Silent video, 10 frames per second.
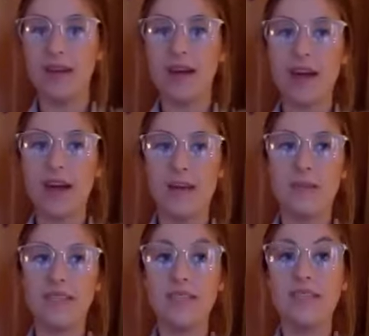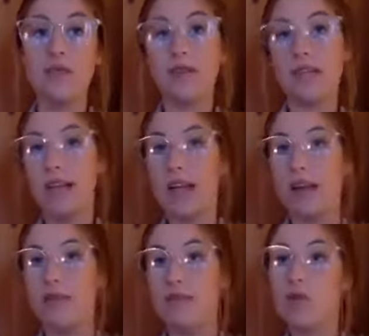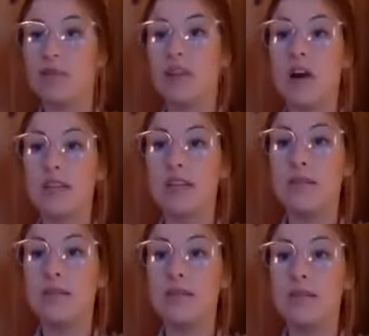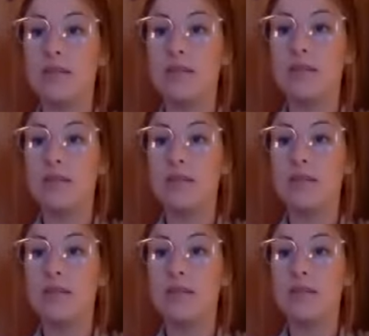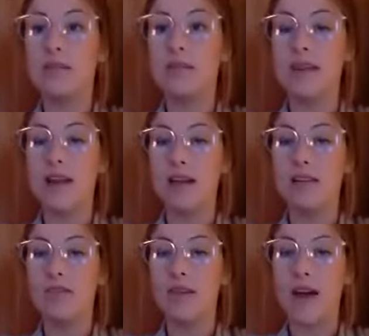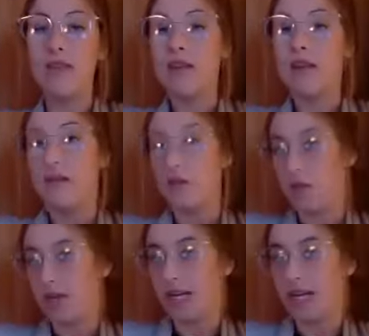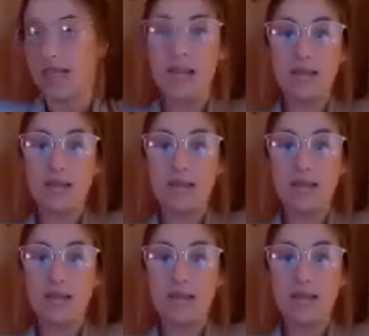But since everyone can kind of, no one's locked in by the 9 to 5, if you're working a